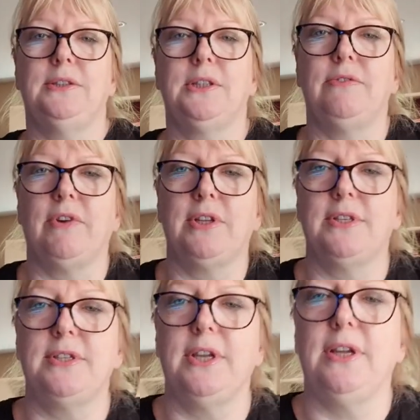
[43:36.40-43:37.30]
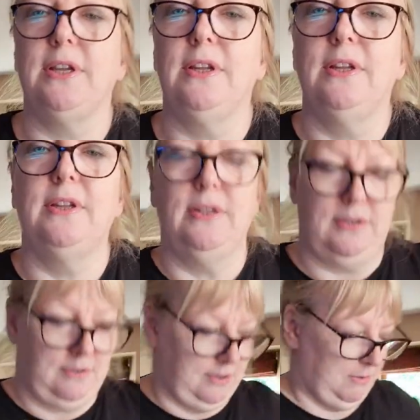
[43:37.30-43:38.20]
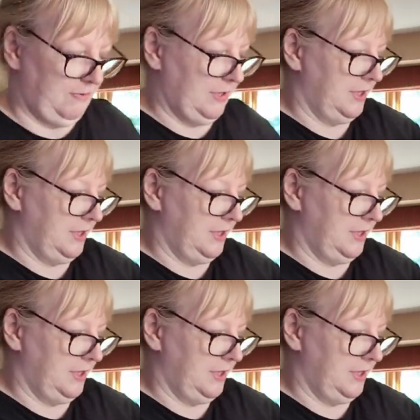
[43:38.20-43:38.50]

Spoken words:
let's see if I can see it. Let me have a